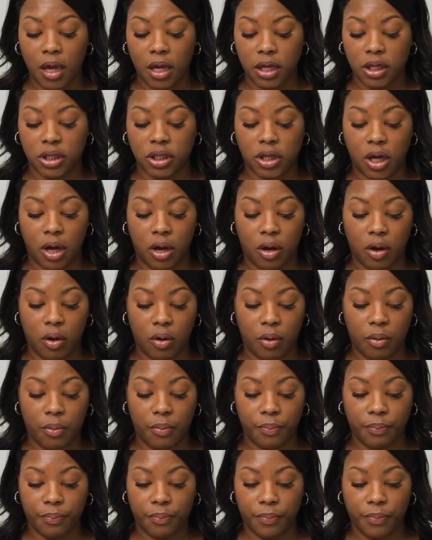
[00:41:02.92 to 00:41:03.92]

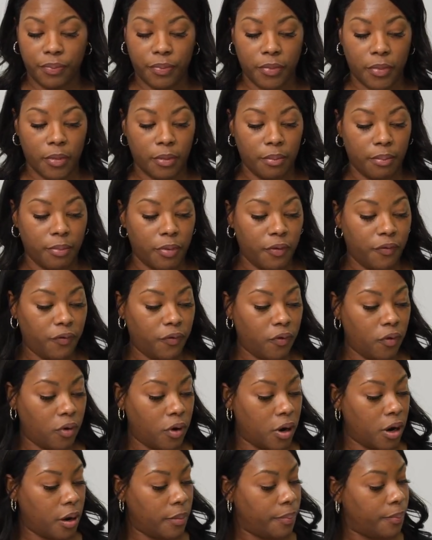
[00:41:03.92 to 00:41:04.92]
So
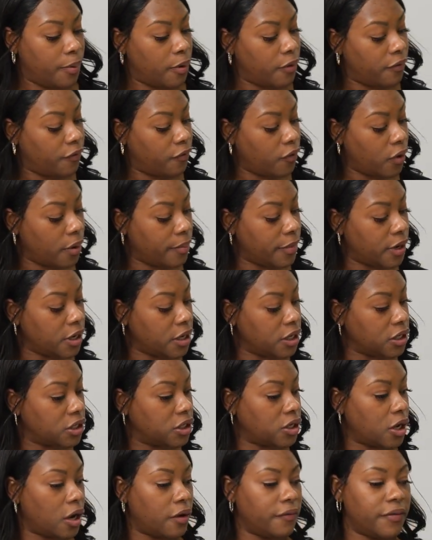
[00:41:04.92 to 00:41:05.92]
before performing this
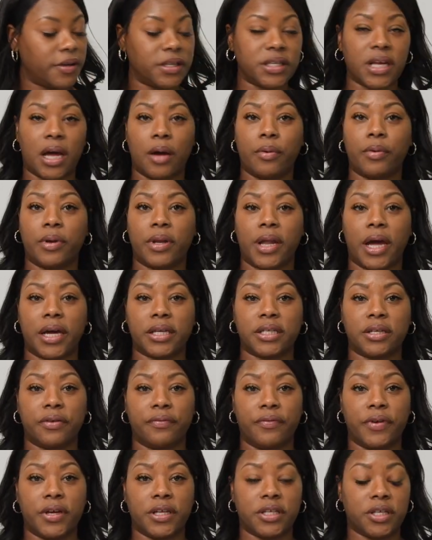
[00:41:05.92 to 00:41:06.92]
service, I would like
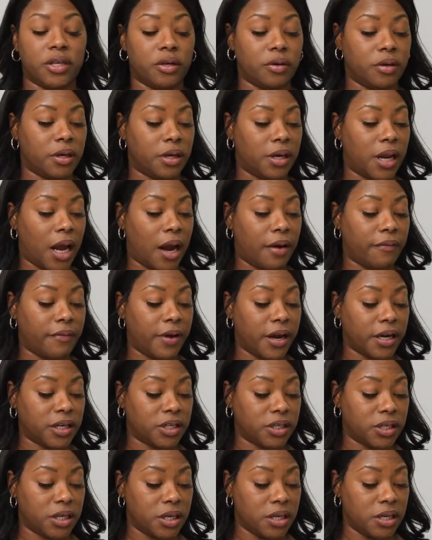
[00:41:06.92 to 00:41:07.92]
to read to you the
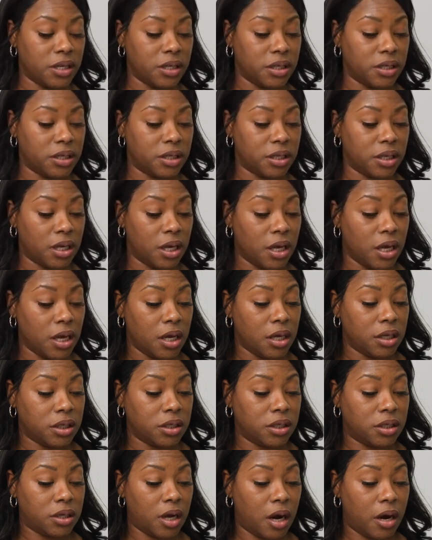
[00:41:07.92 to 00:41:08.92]
directions.
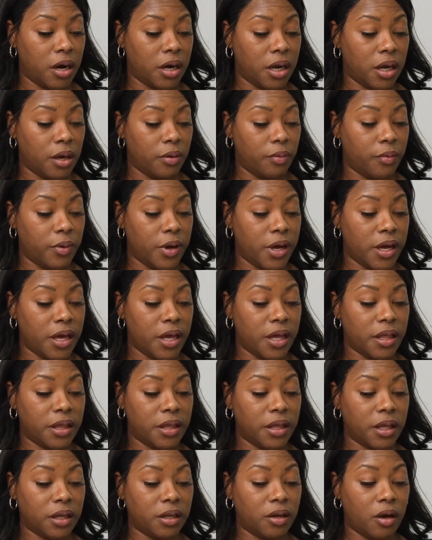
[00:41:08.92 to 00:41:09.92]
Starting
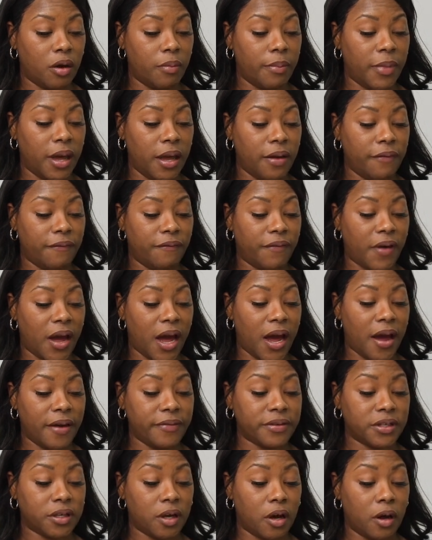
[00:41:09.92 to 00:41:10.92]
with domain
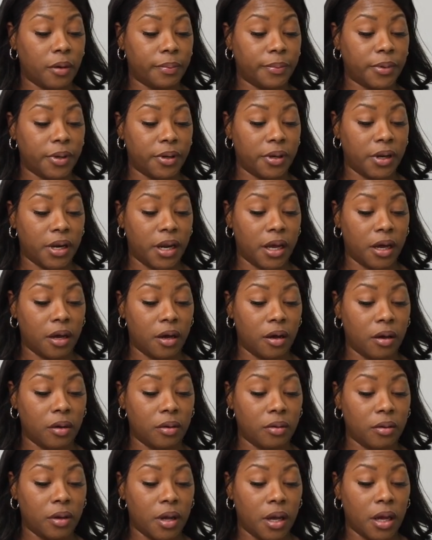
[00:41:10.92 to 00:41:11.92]
5, sculpted
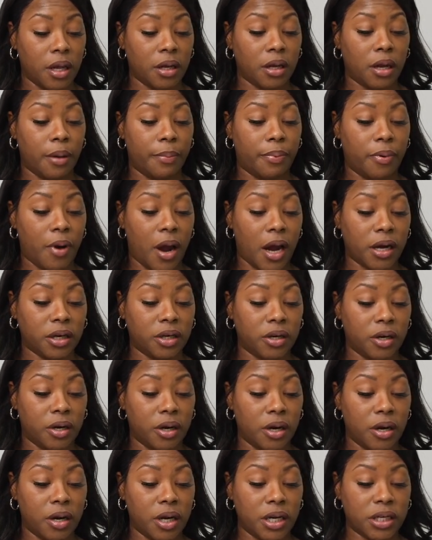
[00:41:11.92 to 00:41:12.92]
nail. The
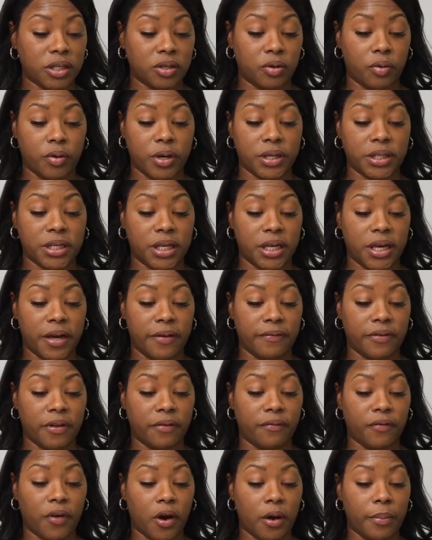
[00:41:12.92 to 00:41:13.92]
proctor is going to give
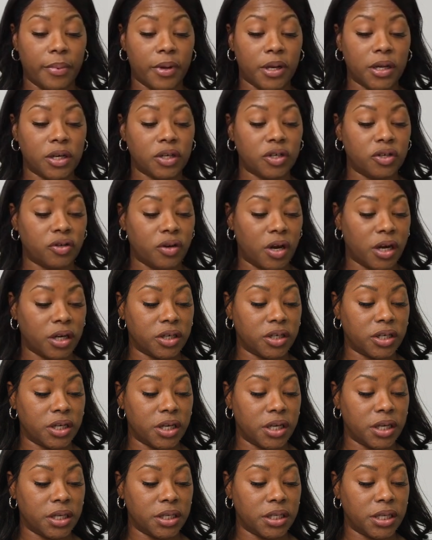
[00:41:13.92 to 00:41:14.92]
the verbal
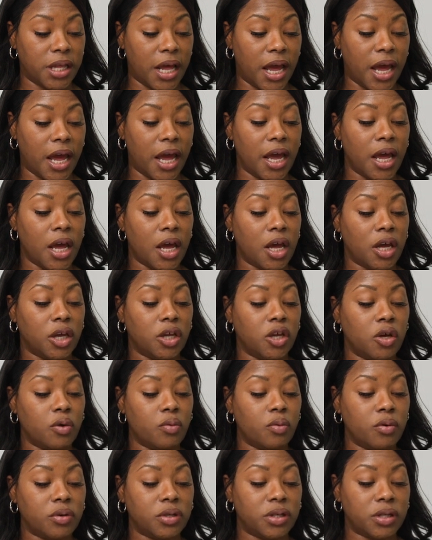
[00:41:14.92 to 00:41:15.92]
instructions that
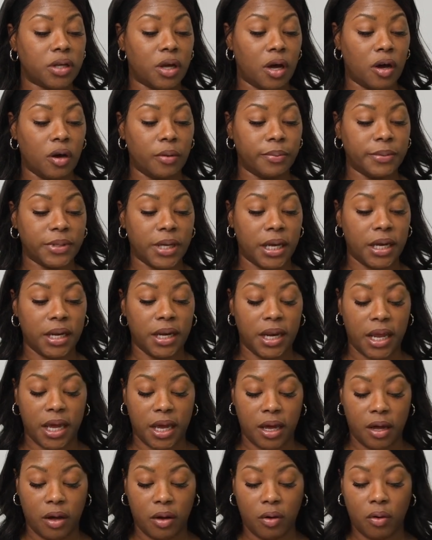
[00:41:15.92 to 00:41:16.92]
you will sculpt a
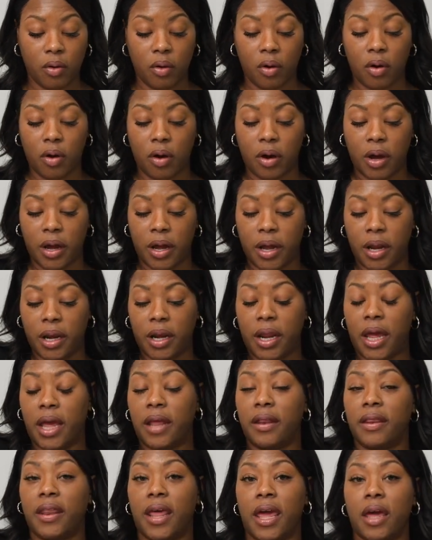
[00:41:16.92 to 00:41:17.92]
nail on,
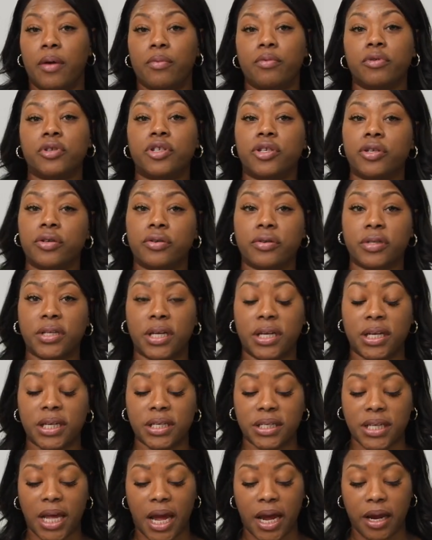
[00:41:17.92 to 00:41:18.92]
and they will choose a
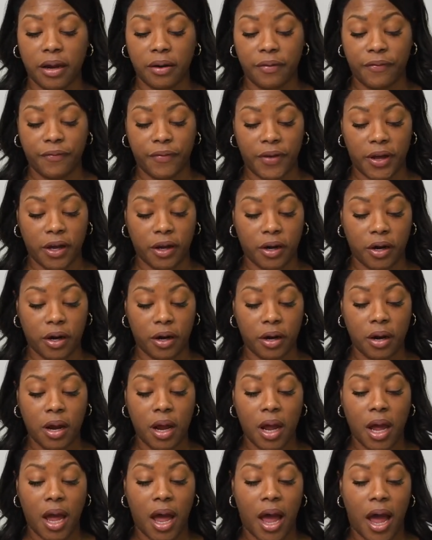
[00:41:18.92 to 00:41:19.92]
desired finger.
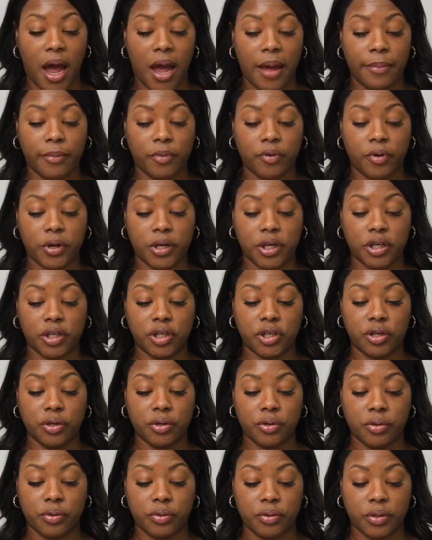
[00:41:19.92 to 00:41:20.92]
I'm going to
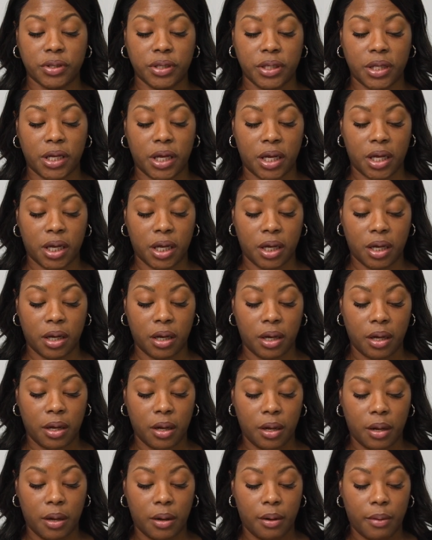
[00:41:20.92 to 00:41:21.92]
choose the
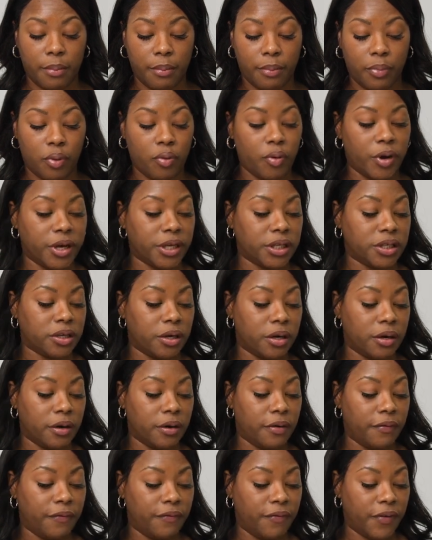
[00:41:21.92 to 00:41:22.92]

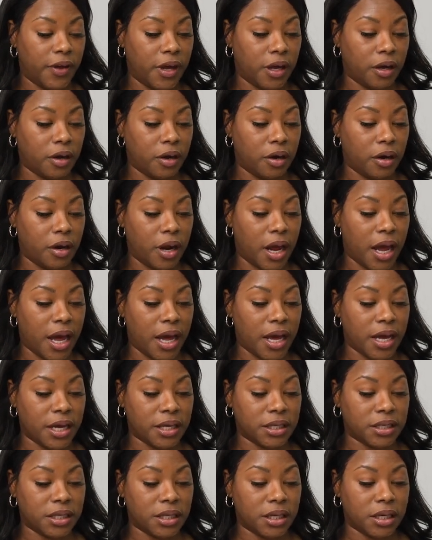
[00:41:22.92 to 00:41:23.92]
pointer finger
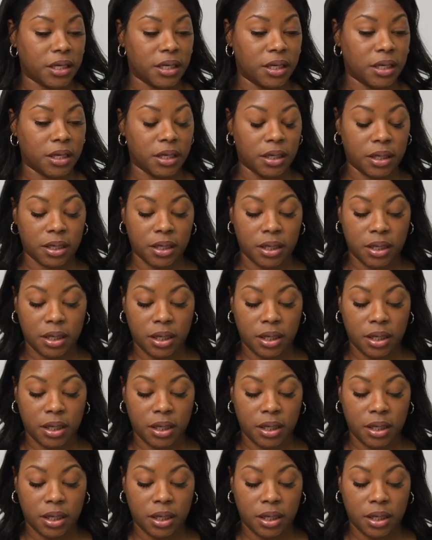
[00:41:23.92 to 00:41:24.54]
as the